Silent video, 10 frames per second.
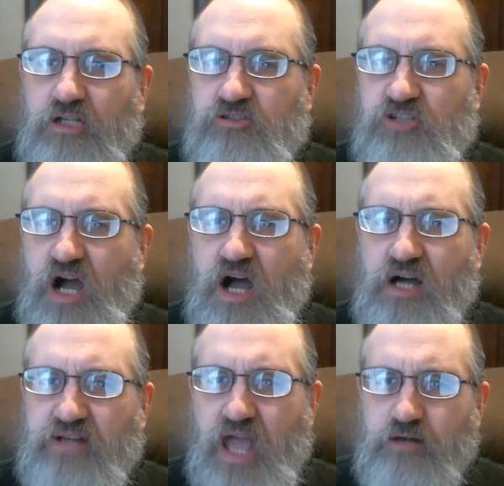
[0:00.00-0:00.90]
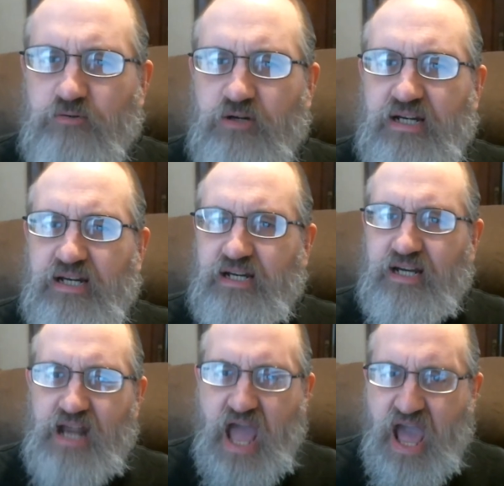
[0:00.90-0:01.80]
John
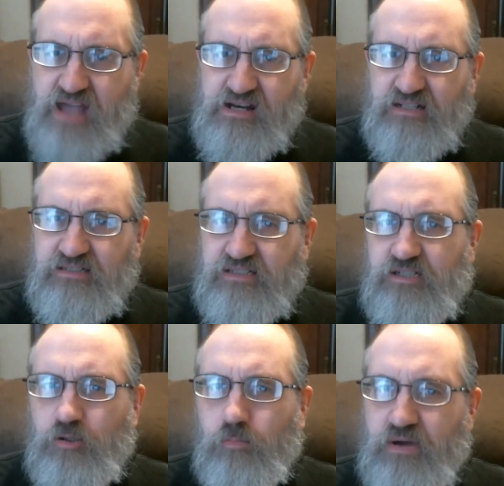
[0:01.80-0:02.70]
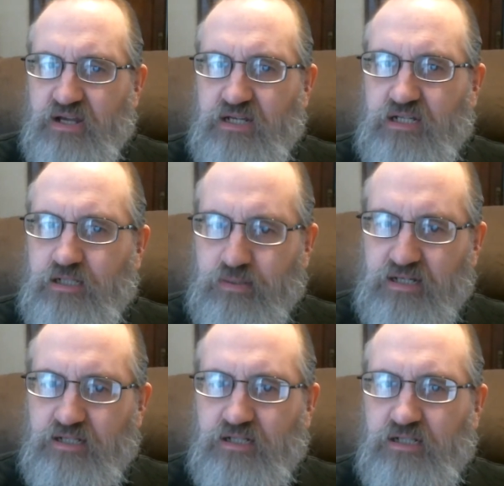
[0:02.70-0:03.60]
Henry had a little
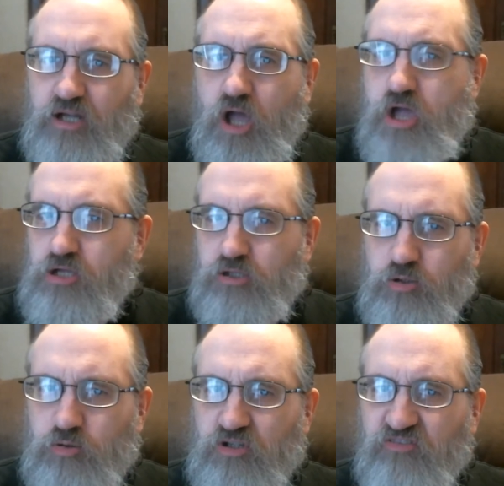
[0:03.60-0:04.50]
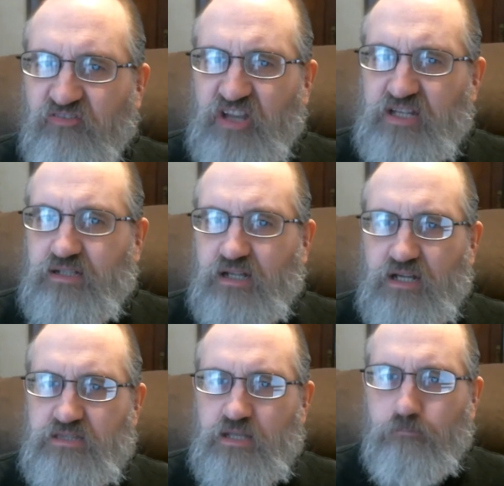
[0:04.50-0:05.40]
baby you could fit
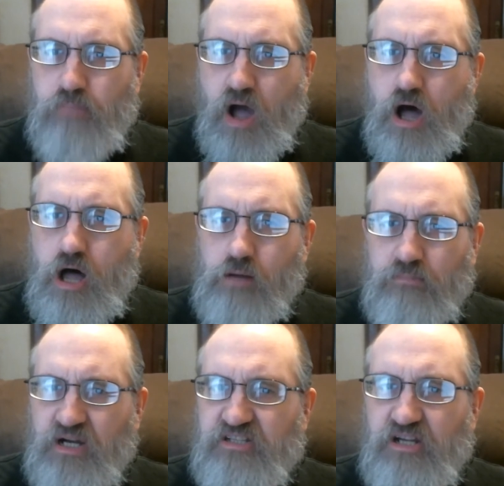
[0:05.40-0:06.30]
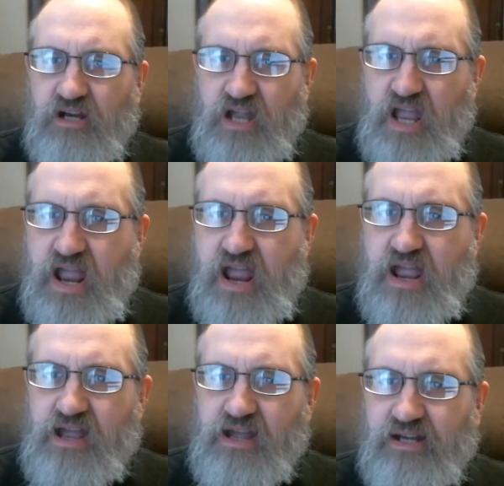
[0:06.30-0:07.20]
in the palm of your
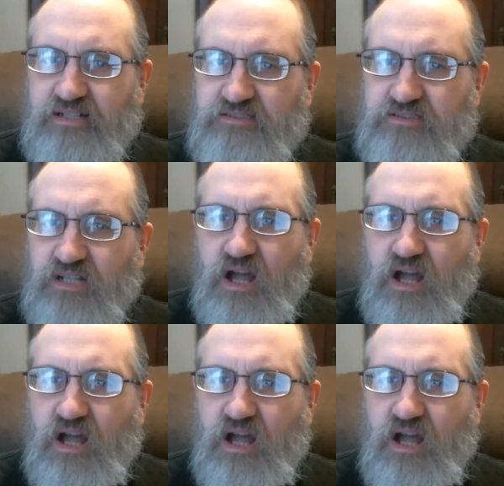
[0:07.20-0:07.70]
hand.